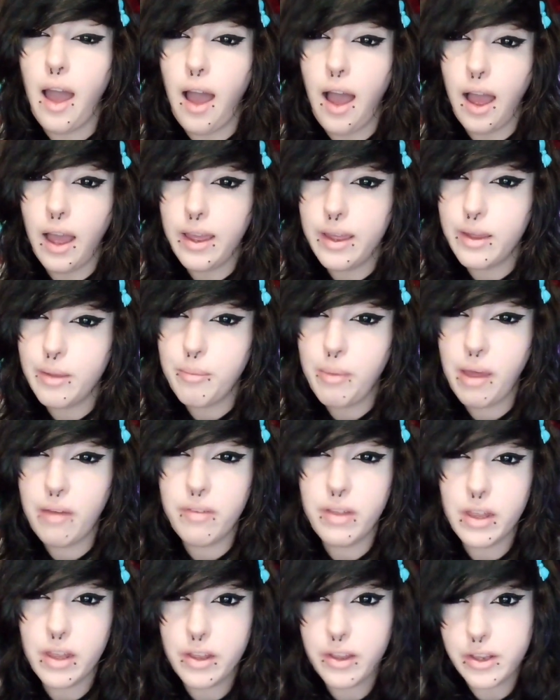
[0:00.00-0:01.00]
I am
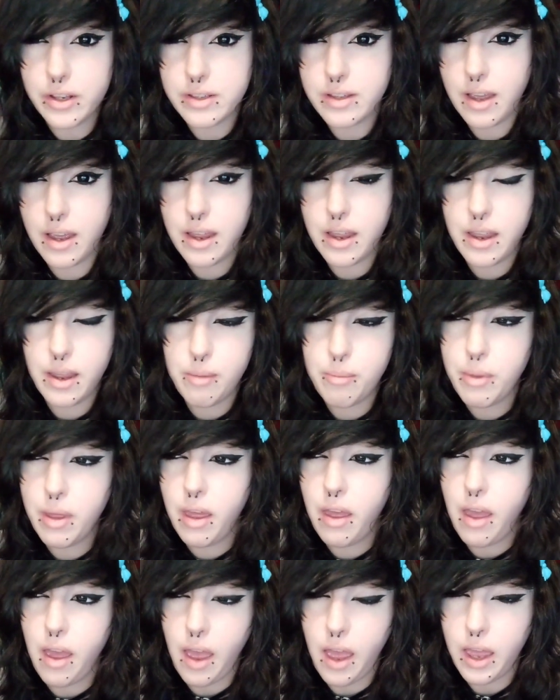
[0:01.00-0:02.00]
having a good time,
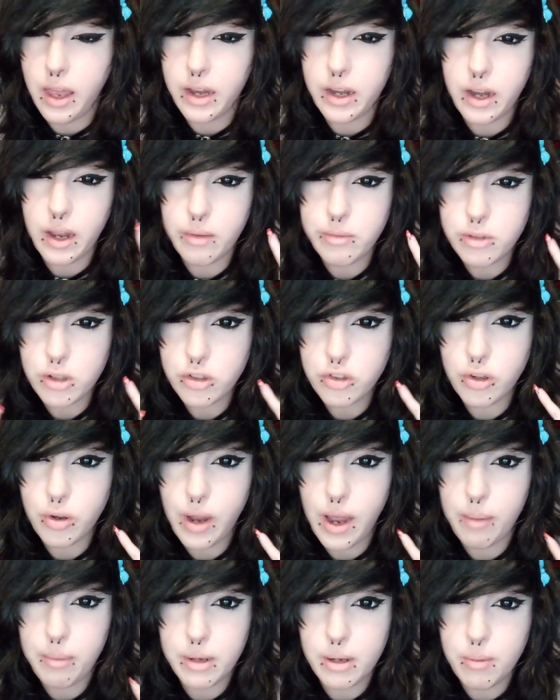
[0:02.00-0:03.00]
and I'm just so
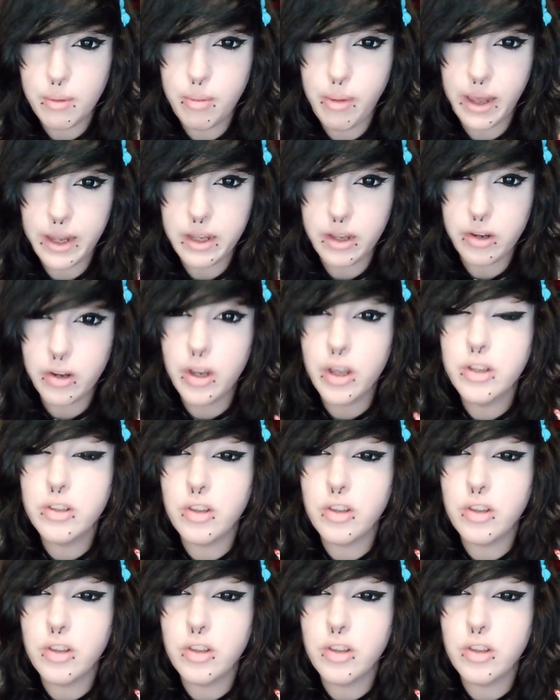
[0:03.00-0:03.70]
happy to be back here.